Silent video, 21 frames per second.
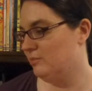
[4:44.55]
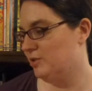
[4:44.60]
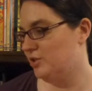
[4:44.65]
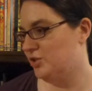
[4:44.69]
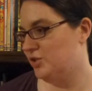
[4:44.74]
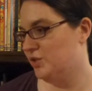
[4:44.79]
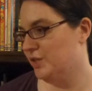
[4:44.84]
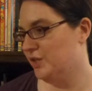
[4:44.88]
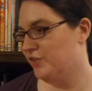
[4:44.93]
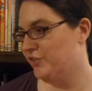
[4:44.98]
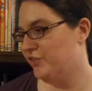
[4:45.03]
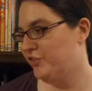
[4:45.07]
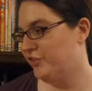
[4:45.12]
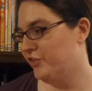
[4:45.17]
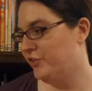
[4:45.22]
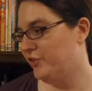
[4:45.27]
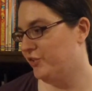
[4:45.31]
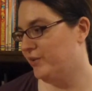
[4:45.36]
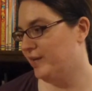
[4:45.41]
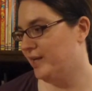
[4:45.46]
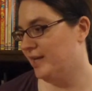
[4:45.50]
which you can
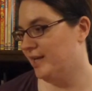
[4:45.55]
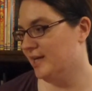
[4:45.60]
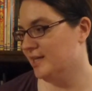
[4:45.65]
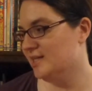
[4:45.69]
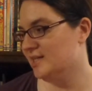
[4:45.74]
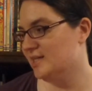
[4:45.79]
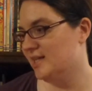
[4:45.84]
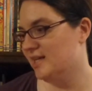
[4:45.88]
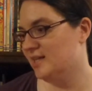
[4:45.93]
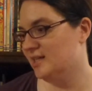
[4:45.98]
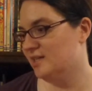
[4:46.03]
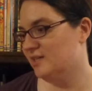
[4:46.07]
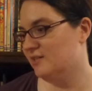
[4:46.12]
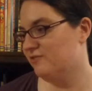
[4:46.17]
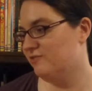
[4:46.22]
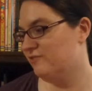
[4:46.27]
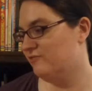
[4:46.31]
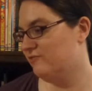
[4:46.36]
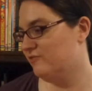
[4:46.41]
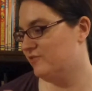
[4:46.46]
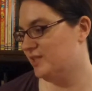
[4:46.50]
do, and he has like
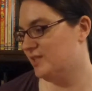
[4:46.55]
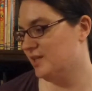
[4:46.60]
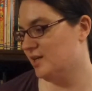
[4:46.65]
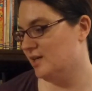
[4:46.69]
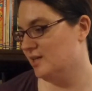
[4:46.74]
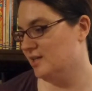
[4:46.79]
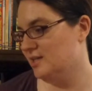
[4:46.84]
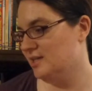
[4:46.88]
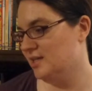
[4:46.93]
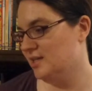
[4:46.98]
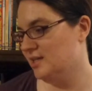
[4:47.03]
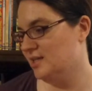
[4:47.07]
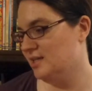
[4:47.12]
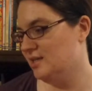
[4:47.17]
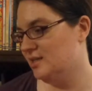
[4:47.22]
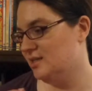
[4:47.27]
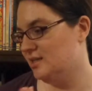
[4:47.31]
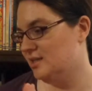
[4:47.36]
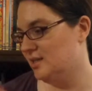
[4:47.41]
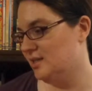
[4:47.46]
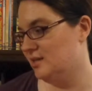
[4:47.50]

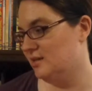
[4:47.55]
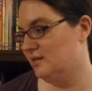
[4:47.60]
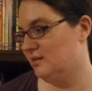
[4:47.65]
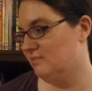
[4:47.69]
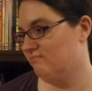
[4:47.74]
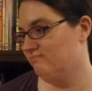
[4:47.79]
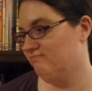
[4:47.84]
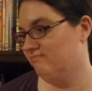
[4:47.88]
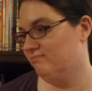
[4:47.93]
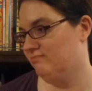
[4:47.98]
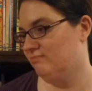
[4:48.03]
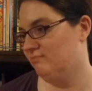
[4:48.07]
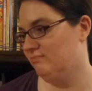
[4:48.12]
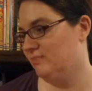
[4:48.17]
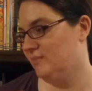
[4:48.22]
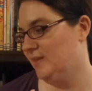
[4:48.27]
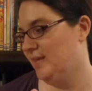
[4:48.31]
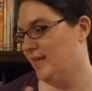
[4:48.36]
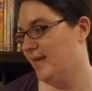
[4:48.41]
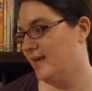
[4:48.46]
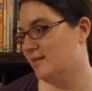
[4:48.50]
sauces and
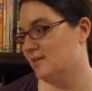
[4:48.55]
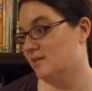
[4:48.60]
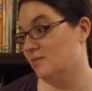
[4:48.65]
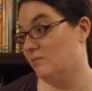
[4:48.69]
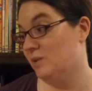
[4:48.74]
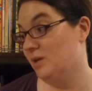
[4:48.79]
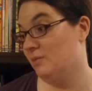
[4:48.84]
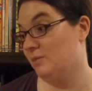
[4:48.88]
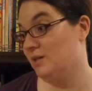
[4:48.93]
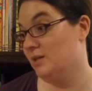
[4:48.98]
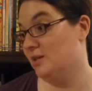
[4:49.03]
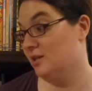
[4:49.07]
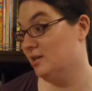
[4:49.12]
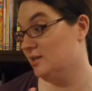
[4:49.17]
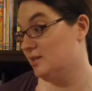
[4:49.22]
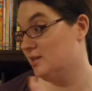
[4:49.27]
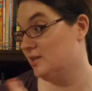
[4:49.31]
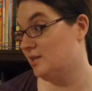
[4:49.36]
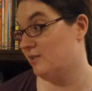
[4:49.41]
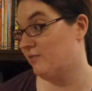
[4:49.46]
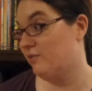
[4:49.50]
he has some yummy
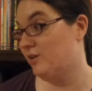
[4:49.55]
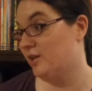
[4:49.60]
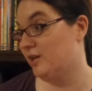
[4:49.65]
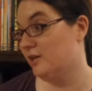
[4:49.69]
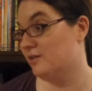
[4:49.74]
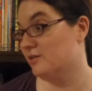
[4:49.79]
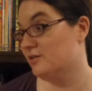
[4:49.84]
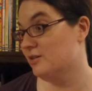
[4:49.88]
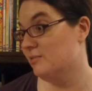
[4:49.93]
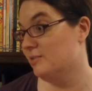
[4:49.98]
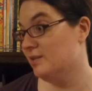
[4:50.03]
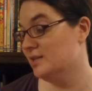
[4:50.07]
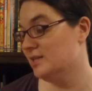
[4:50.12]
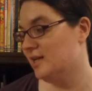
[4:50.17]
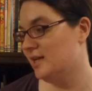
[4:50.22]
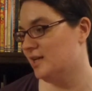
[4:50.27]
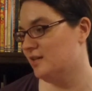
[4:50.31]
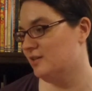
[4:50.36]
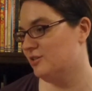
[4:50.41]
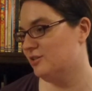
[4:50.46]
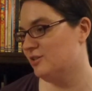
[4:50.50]
looking stuff in here. So I'm
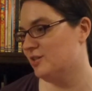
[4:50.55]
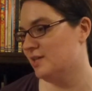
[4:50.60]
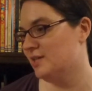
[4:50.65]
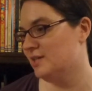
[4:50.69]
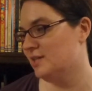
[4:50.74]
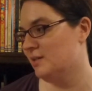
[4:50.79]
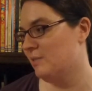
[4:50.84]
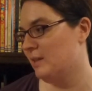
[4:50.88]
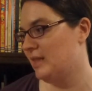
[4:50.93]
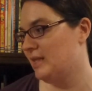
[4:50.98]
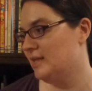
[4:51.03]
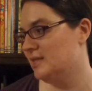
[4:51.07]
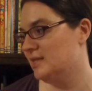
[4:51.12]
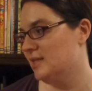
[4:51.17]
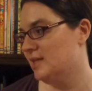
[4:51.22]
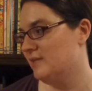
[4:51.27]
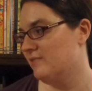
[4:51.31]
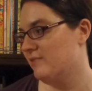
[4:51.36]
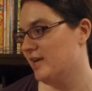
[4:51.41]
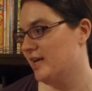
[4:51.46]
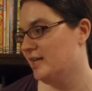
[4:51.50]
excited to try some of this.
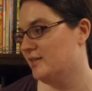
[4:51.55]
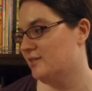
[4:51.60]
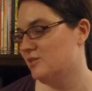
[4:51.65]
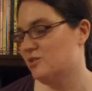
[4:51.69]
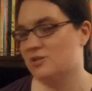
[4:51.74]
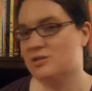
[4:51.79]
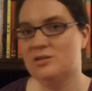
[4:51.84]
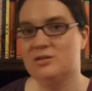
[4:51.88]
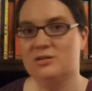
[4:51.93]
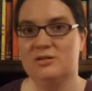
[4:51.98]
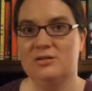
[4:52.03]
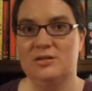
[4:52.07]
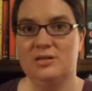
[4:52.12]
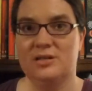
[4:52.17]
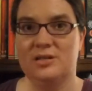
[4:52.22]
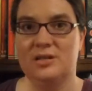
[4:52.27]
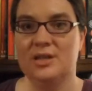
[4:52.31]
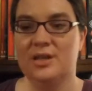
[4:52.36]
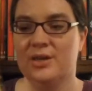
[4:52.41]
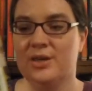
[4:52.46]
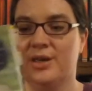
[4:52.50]
He even has
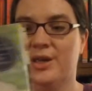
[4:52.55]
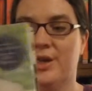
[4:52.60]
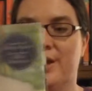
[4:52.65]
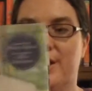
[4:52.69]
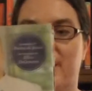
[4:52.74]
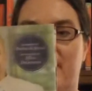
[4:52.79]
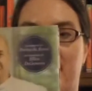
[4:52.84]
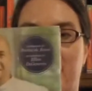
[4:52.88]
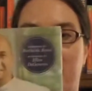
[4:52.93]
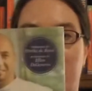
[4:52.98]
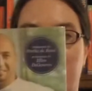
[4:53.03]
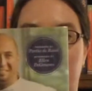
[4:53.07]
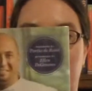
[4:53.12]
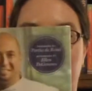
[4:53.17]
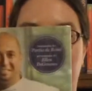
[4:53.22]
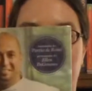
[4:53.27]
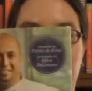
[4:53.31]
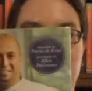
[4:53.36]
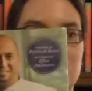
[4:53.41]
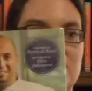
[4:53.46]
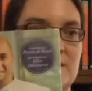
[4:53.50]
desserts and
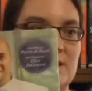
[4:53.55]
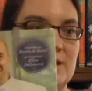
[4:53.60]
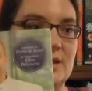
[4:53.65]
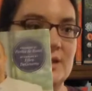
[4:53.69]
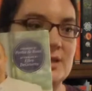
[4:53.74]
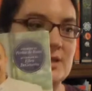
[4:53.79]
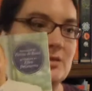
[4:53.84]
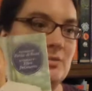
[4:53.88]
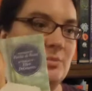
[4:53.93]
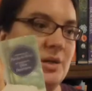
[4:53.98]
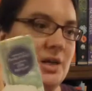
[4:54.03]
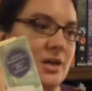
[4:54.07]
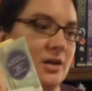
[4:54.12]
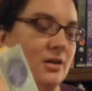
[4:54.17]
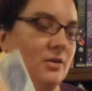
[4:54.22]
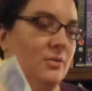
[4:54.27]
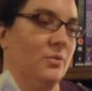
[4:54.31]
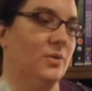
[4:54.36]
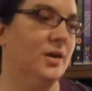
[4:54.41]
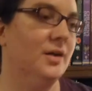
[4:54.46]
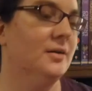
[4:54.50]
everything. So I think this will be a
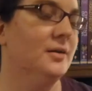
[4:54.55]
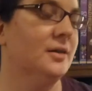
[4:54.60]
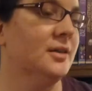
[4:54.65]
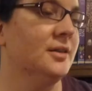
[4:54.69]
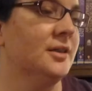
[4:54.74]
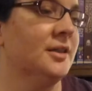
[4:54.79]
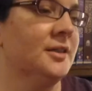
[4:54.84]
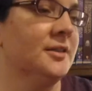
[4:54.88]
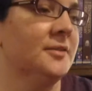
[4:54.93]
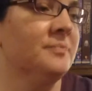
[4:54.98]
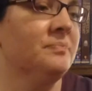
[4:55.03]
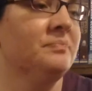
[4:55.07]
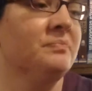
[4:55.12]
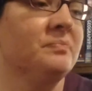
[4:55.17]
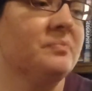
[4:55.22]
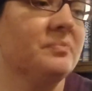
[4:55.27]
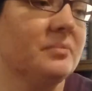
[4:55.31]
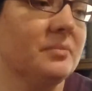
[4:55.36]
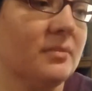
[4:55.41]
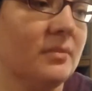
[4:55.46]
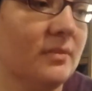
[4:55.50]
good one.
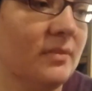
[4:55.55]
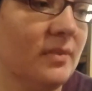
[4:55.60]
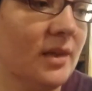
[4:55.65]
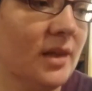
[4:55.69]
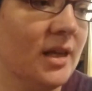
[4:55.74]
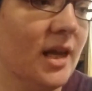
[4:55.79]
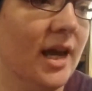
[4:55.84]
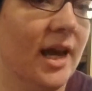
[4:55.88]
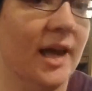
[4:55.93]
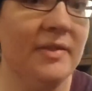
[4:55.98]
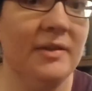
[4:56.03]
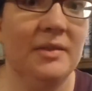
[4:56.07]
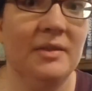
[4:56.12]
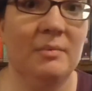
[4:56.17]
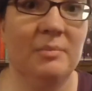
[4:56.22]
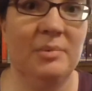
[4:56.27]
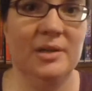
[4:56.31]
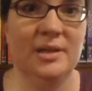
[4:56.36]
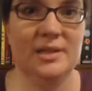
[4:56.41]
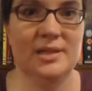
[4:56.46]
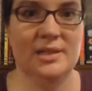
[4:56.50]
And then
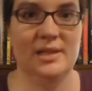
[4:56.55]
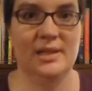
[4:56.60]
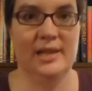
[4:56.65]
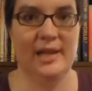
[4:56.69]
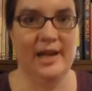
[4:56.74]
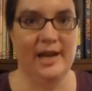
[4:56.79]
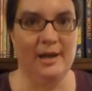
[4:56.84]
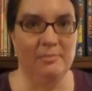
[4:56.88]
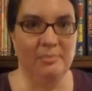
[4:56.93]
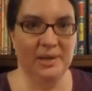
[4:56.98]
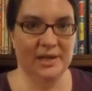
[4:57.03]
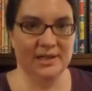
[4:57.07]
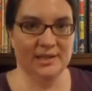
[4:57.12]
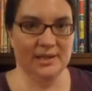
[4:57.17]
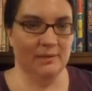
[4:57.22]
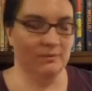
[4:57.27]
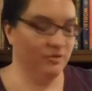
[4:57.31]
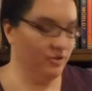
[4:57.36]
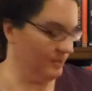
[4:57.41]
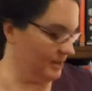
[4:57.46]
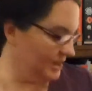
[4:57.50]
the books that I picked
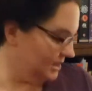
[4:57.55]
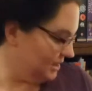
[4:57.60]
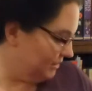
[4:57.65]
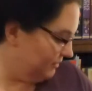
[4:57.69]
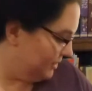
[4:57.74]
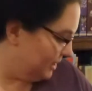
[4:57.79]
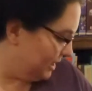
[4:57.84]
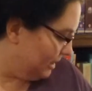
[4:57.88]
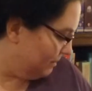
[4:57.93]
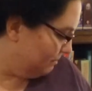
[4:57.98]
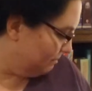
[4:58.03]
up for myself that